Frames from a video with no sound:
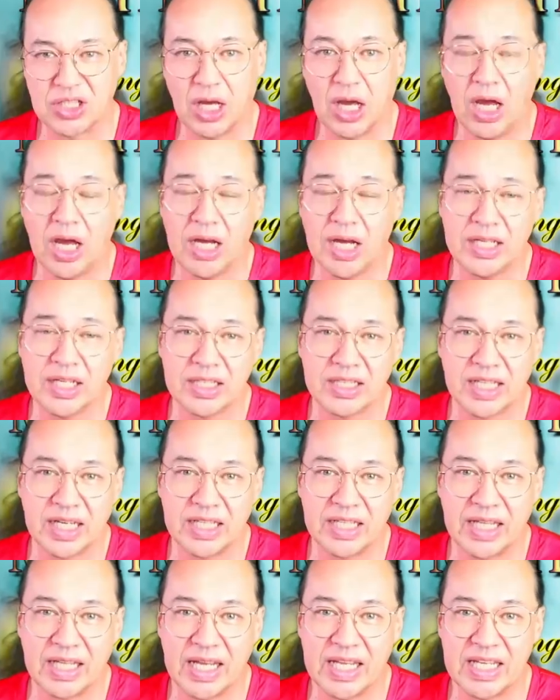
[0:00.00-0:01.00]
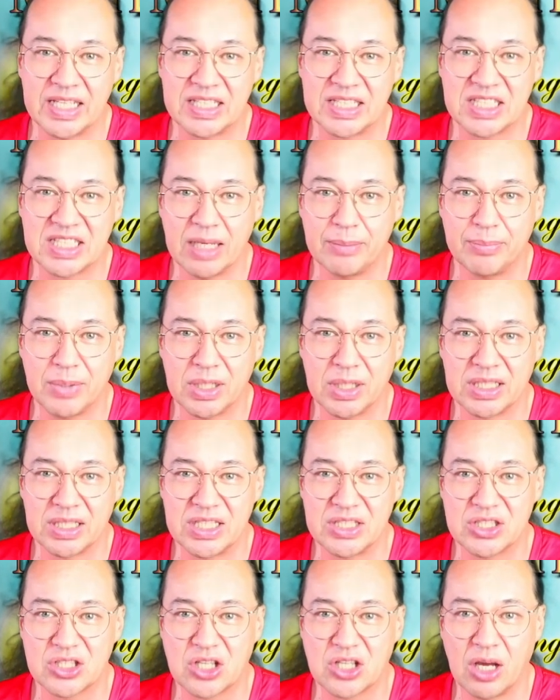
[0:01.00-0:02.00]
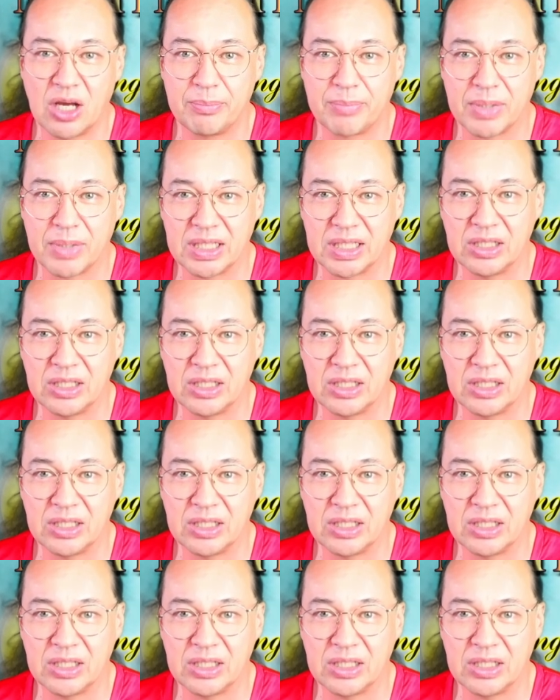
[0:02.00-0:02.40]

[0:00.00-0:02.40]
other than a Japanese company,